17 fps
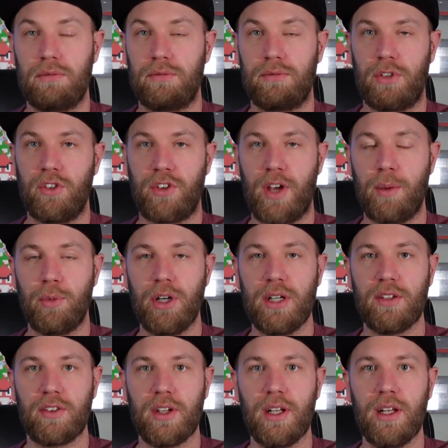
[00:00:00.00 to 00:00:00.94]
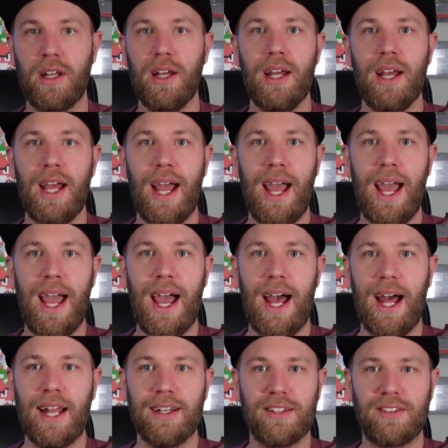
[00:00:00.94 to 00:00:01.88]
for some reason,
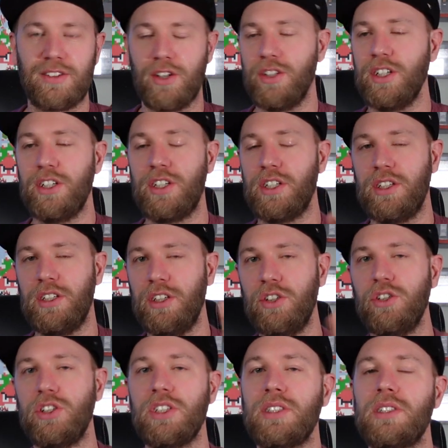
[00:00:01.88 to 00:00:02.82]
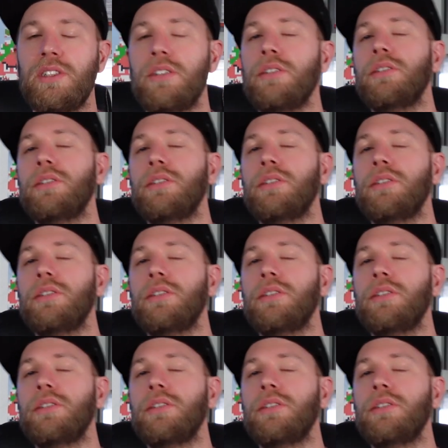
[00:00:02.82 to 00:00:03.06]
and so you just